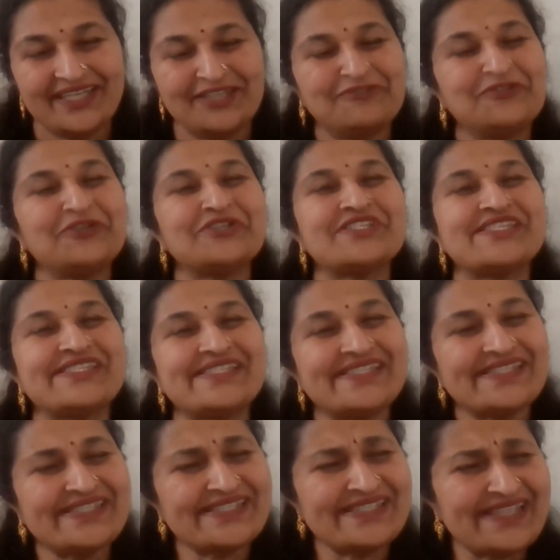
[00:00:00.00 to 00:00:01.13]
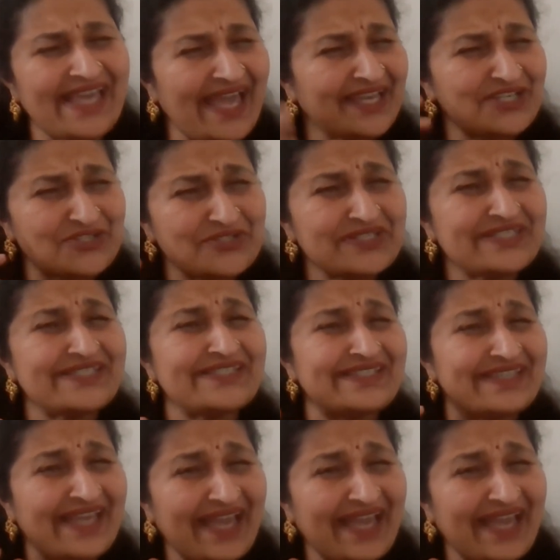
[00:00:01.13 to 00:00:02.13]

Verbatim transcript: If you're actually